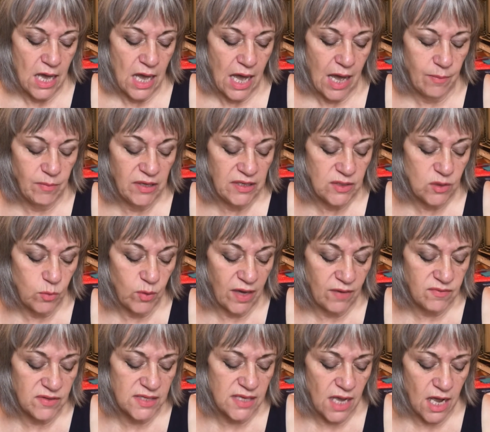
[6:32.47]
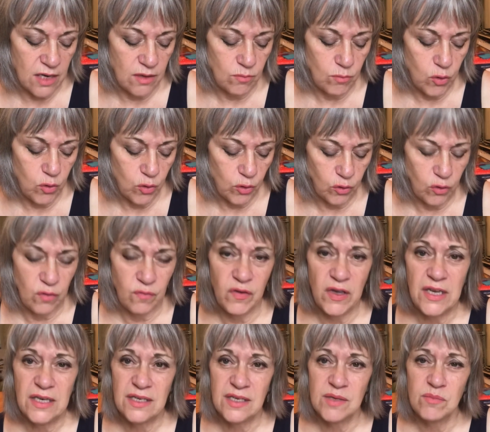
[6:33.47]
I mean, so we have Sun, Mercury,
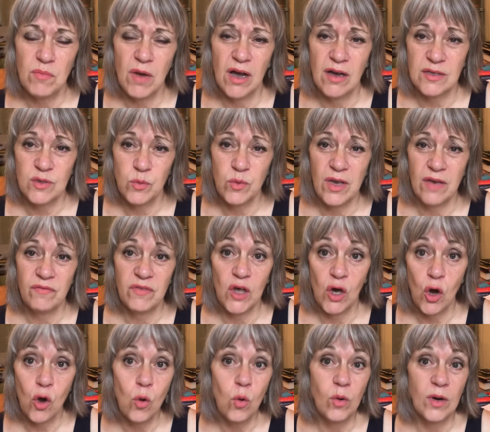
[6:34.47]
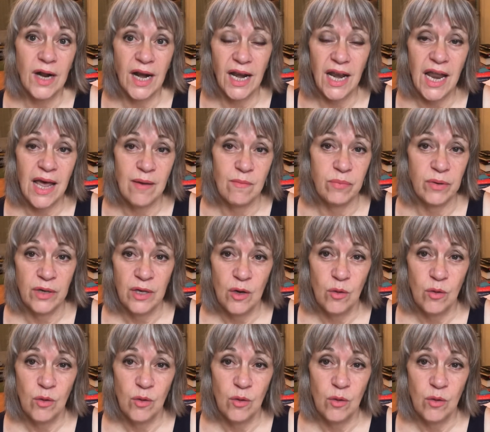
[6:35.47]
Venus, Mars, we have the whole club,